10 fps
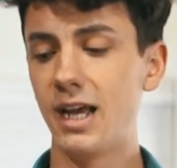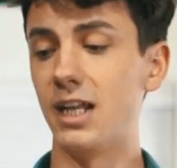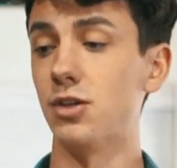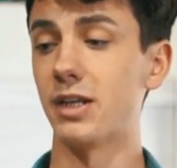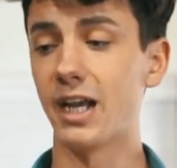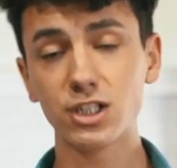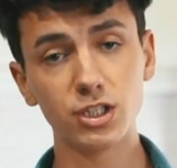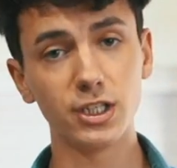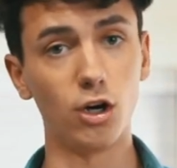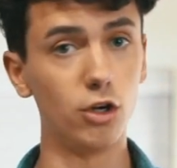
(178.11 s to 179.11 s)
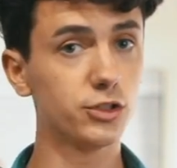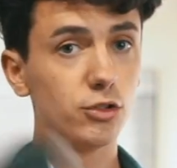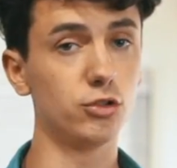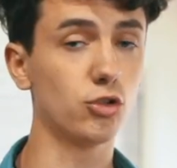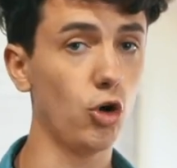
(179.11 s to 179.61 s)
And you can actually also
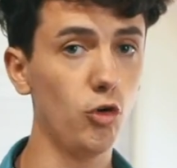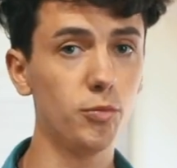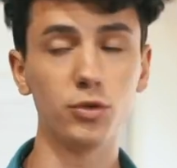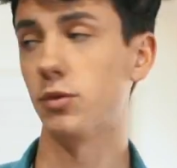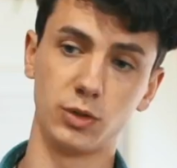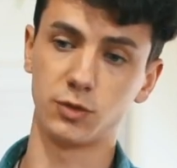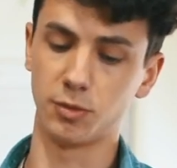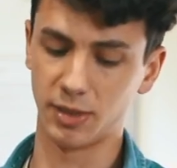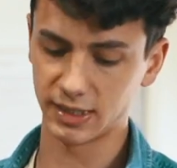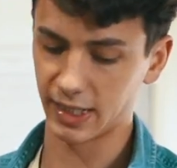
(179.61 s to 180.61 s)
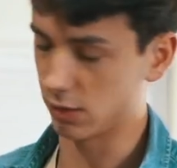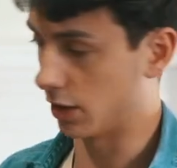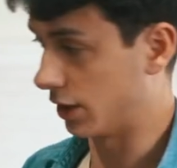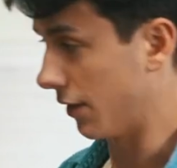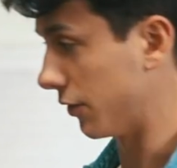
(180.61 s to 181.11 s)
do cold brew, which we might tackle on
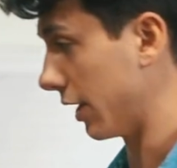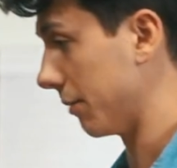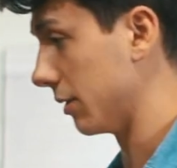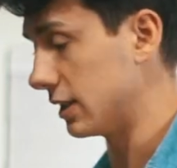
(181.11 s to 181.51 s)
another day. But